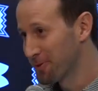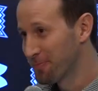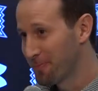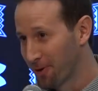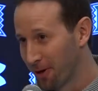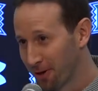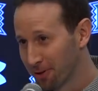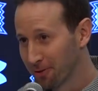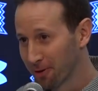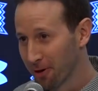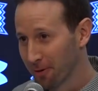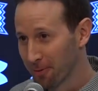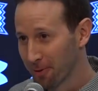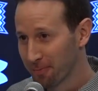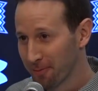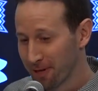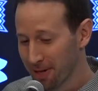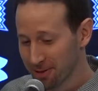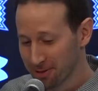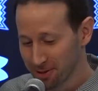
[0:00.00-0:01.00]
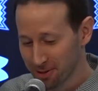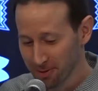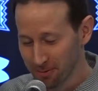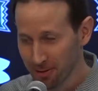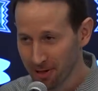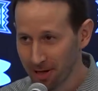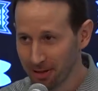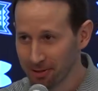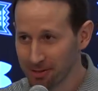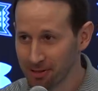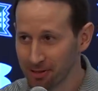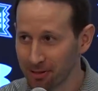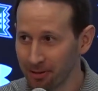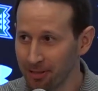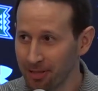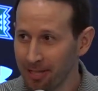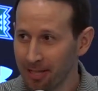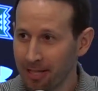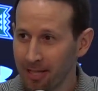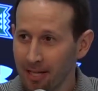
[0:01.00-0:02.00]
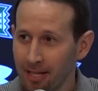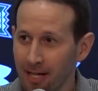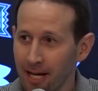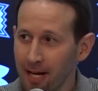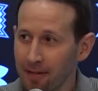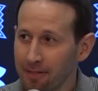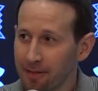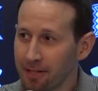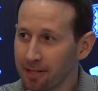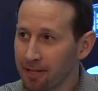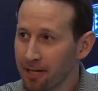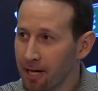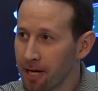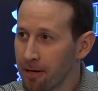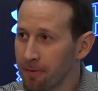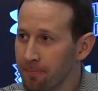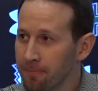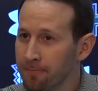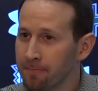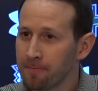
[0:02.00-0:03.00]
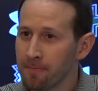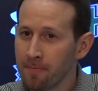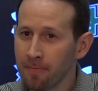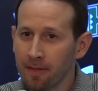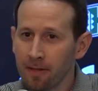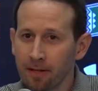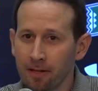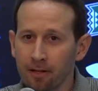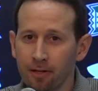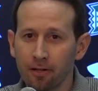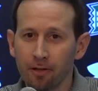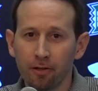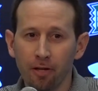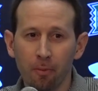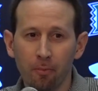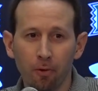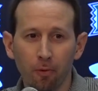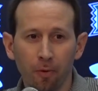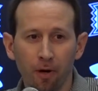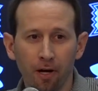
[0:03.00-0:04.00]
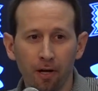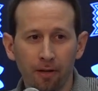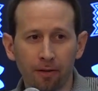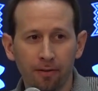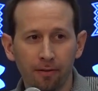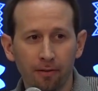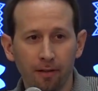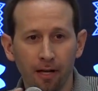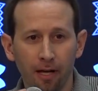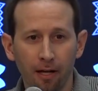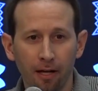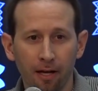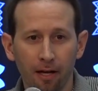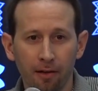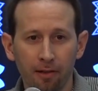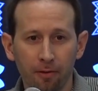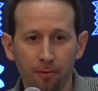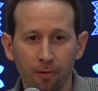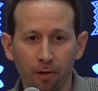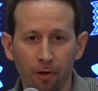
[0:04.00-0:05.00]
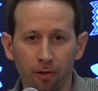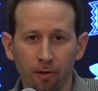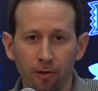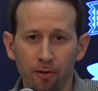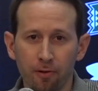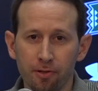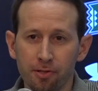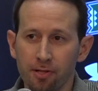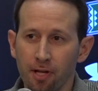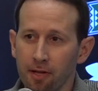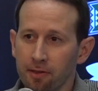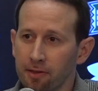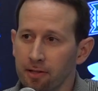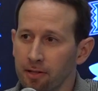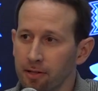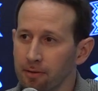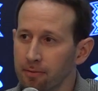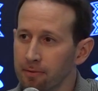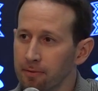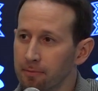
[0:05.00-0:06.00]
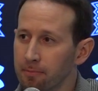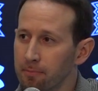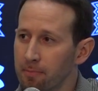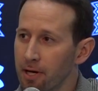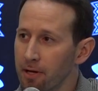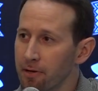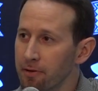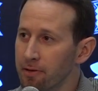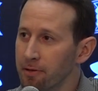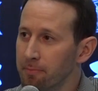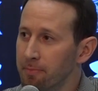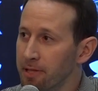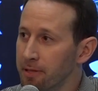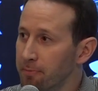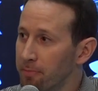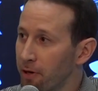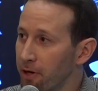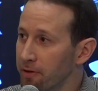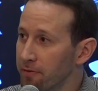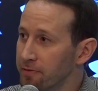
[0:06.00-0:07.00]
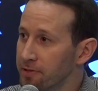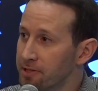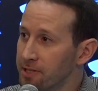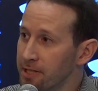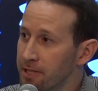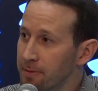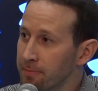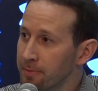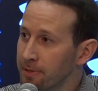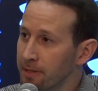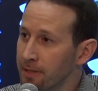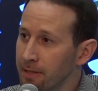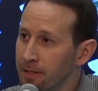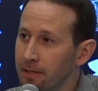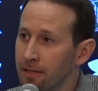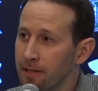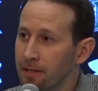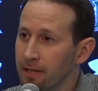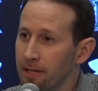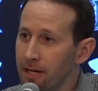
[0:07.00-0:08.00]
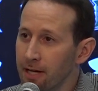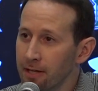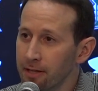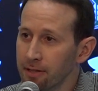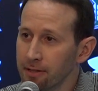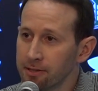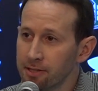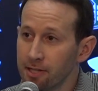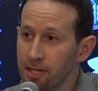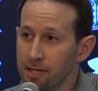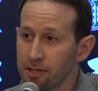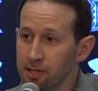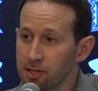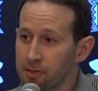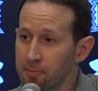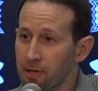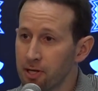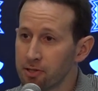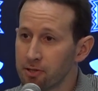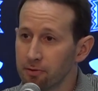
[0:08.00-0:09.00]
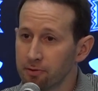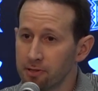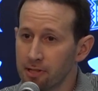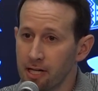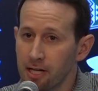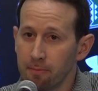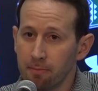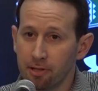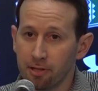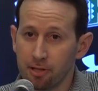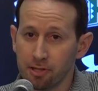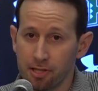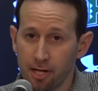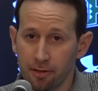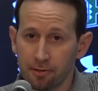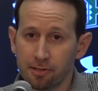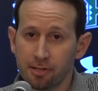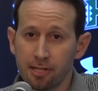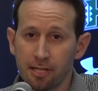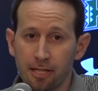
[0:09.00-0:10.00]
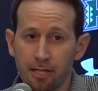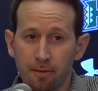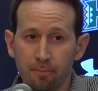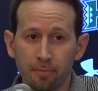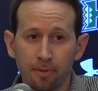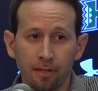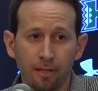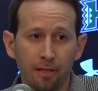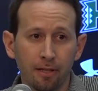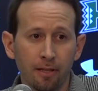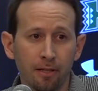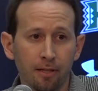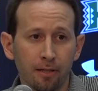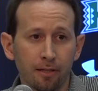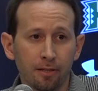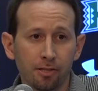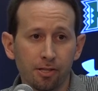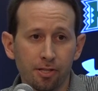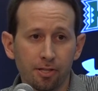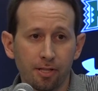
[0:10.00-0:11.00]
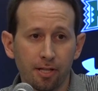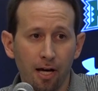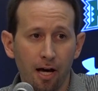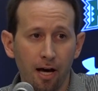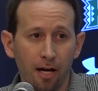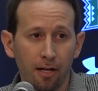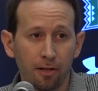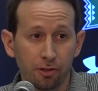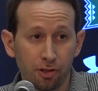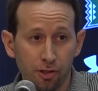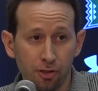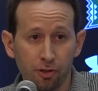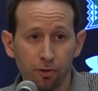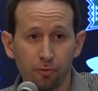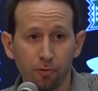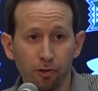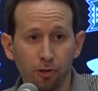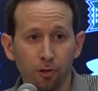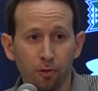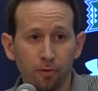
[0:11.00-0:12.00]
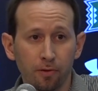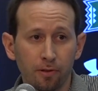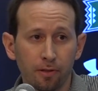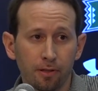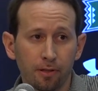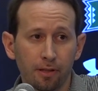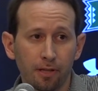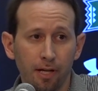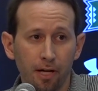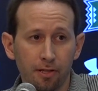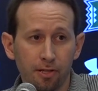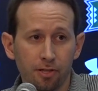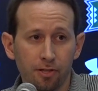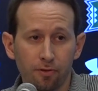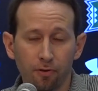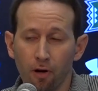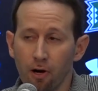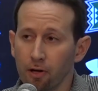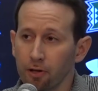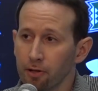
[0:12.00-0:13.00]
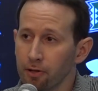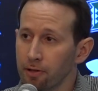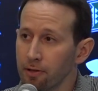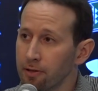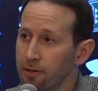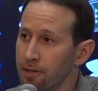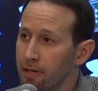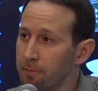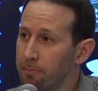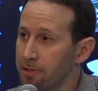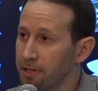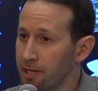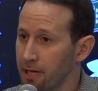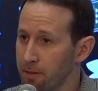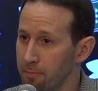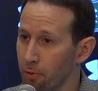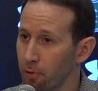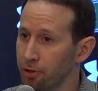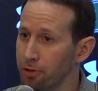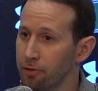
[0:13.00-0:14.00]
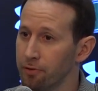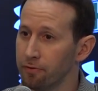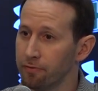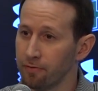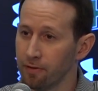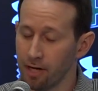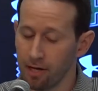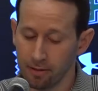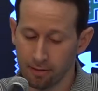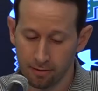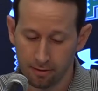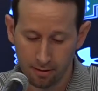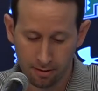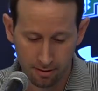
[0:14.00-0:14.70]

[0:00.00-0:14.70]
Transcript: are Under Armour pants as well. So I think, um, you know, number one, I, I, think we all know there's nothing better than being part of a team. And uh, today's a special day because our team just got, just grew, got stronger, and became more unified.